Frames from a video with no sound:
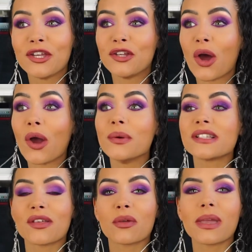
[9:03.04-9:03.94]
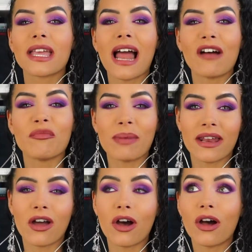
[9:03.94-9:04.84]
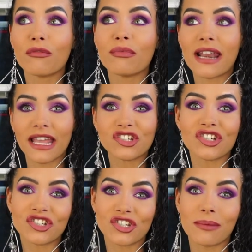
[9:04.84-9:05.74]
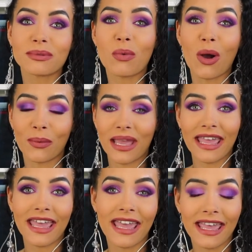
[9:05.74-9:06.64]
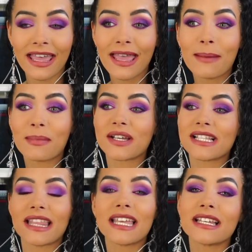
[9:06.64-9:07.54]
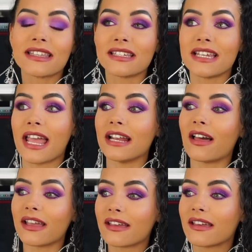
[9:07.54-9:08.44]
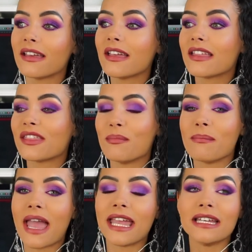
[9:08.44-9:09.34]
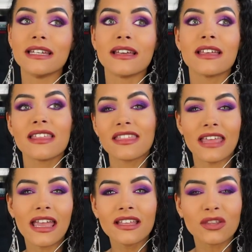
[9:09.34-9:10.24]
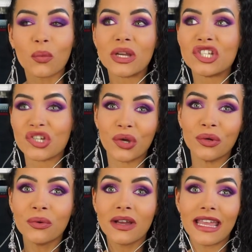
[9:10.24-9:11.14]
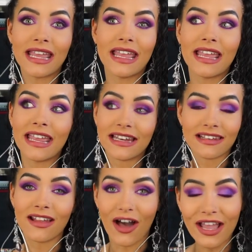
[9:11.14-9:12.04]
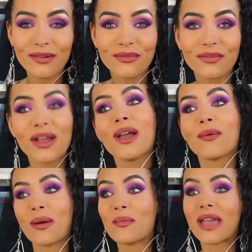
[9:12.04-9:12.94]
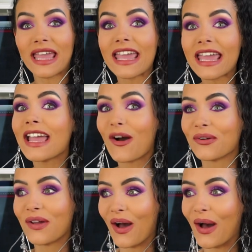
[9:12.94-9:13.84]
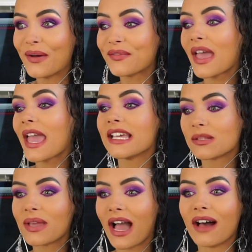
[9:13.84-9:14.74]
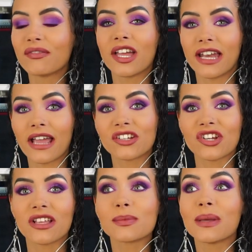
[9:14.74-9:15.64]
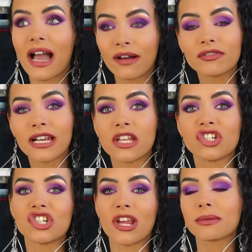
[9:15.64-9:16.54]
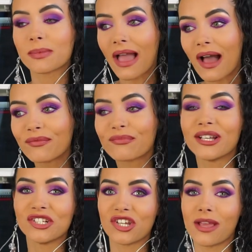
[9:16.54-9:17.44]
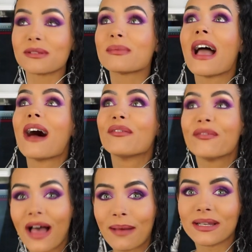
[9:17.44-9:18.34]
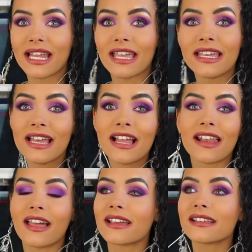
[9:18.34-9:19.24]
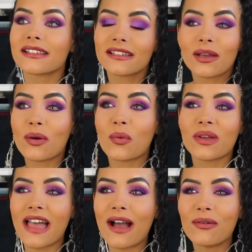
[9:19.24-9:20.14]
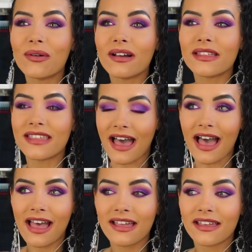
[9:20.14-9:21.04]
you know, so that we can have better relationships while we're here. Because at the end of the day, like the main thing that we do in life when we're here on earth is we have connections, we have relationships, we have friendships, we have family. Like without that,